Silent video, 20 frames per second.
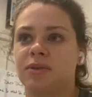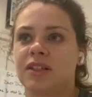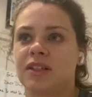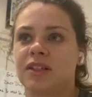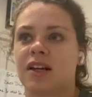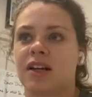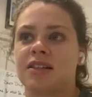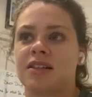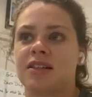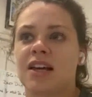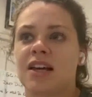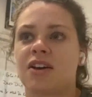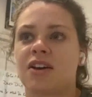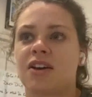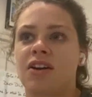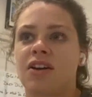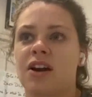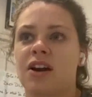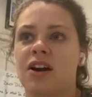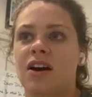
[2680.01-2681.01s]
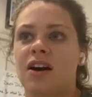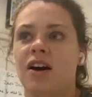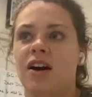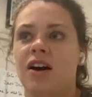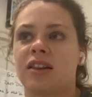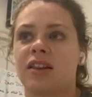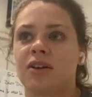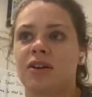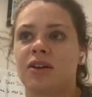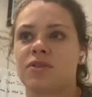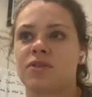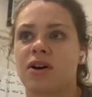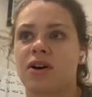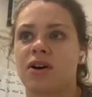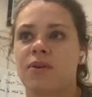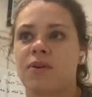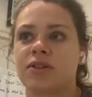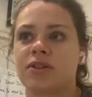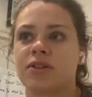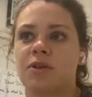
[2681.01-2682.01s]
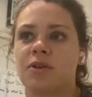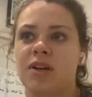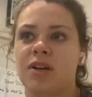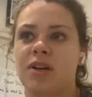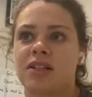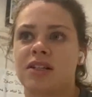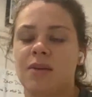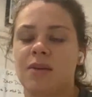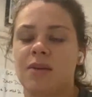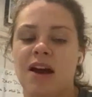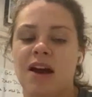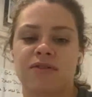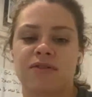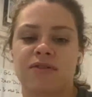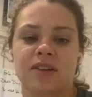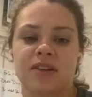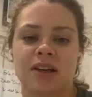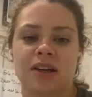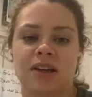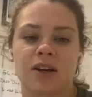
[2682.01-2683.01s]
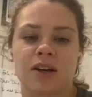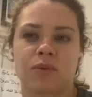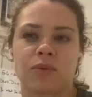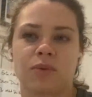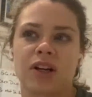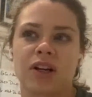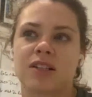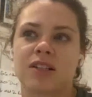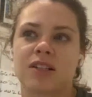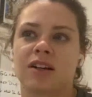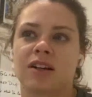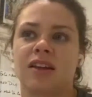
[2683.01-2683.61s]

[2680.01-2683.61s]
We'd kind of said all along that it was always going to be a team effort that had won it,